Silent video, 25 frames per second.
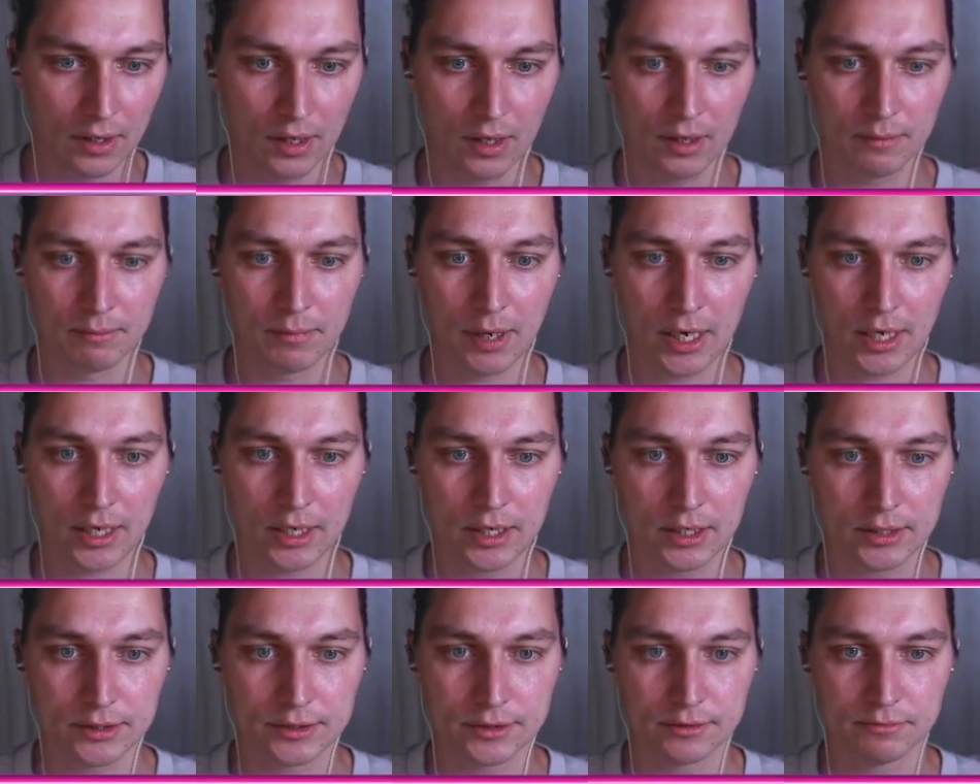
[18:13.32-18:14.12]

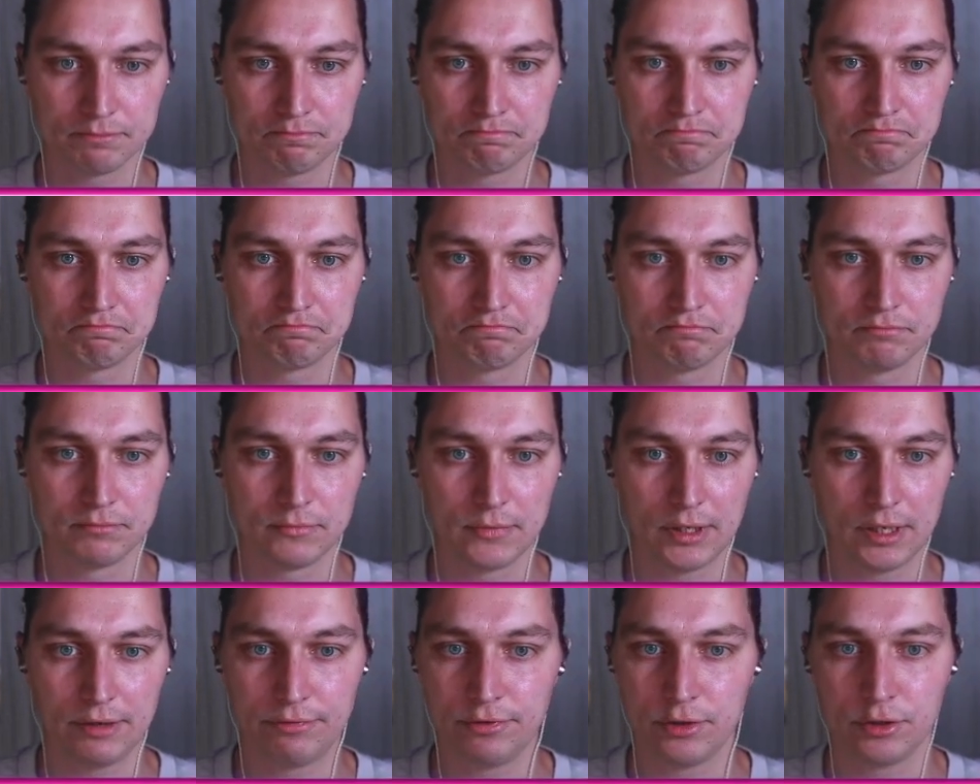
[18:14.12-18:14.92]
But
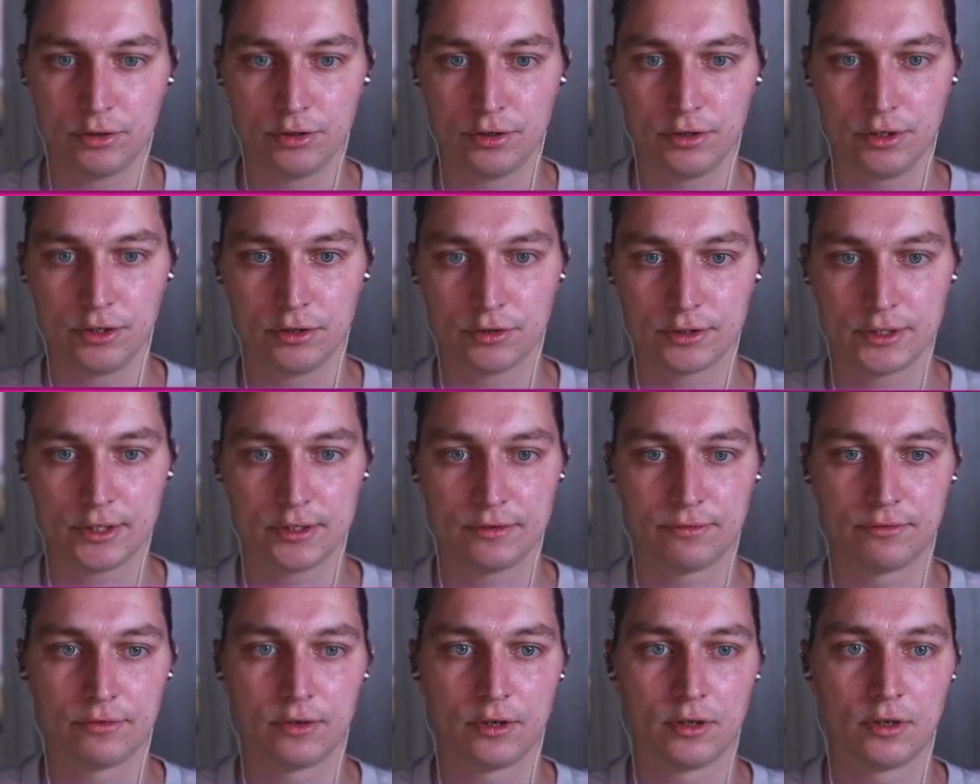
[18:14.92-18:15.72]
if you use it
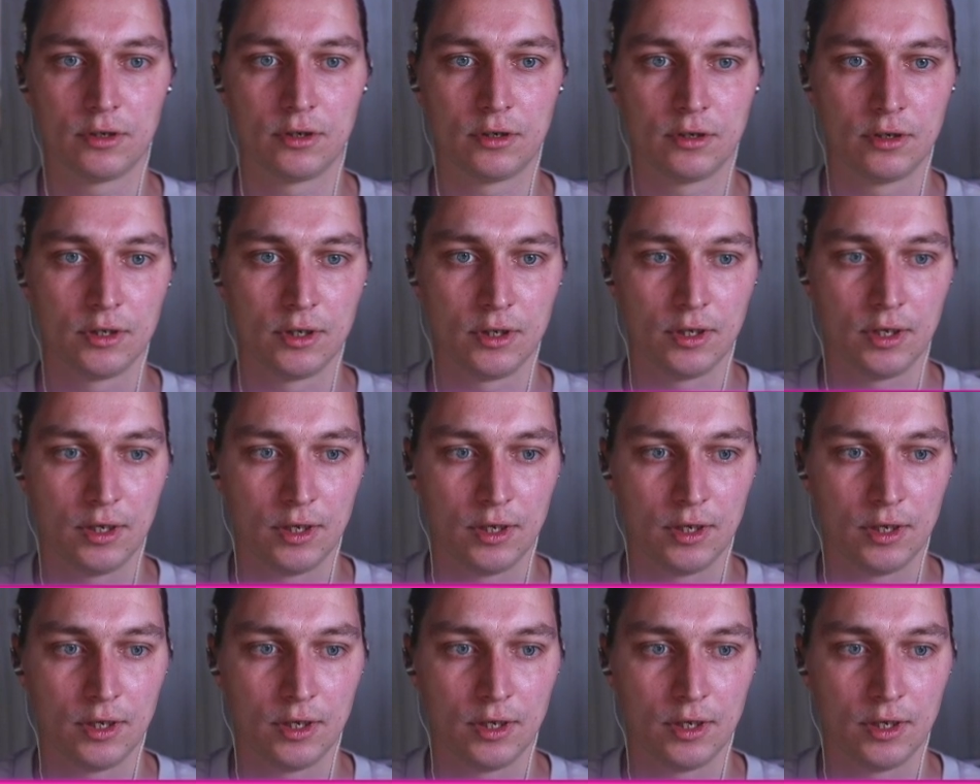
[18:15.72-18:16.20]
for